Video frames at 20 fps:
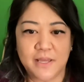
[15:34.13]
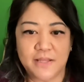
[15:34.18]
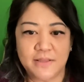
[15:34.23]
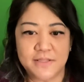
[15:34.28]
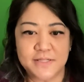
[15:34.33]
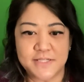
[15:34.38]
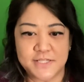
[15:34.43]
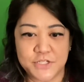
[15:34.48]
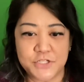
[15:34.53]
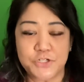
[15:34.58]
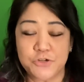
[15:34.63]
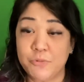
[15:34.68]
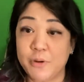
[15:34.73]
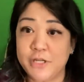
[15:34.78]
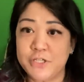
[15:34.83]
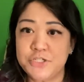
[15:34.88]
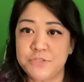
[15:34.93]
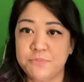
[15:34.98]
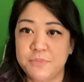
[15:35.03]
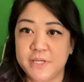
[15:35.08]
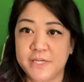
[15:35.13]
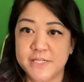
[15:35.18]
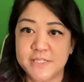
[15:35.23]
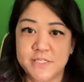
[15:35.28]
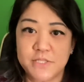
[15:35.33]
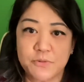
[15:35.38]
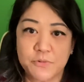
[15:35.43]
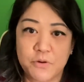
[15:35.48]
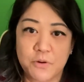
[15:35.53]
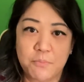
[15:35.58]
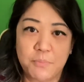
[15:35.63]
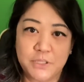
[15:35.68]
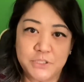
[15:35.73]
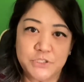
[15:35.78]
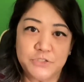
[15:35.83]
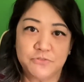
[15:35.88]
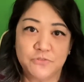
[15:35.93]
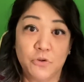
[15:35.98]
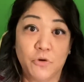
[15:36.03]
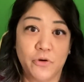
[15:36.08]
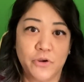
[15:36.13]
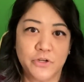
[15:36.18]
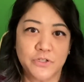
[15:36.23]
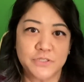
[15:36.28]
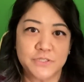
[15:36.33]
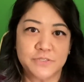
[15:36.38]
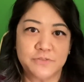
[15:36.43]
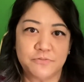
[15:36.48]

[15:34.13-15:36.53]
at the situation because there were a bunch of lawyers